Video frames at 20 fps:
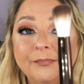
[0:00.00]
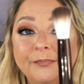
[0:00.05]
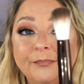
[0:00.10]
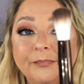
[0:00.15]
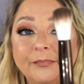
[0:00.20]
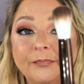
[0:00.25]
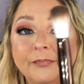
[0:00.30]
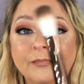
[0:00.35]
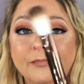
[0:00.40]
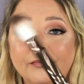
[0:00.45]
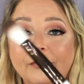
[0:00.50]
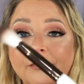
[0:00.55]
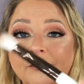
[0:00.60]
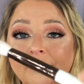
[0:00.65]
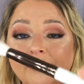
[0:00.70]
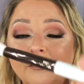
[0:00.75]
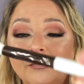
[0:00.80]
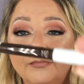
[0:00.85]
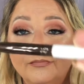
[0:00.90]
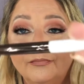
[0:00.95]

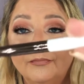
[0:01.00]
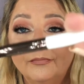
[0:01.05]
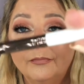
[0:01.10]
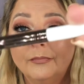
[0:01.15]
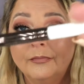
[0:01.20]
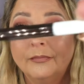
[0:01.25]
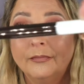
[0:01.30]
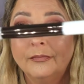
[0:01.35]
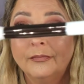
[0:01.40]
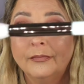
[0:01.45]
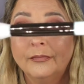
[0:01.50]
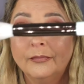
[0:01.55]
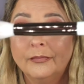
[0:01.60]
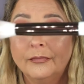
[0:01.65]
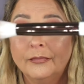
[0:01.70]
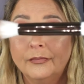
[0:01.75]
(silence)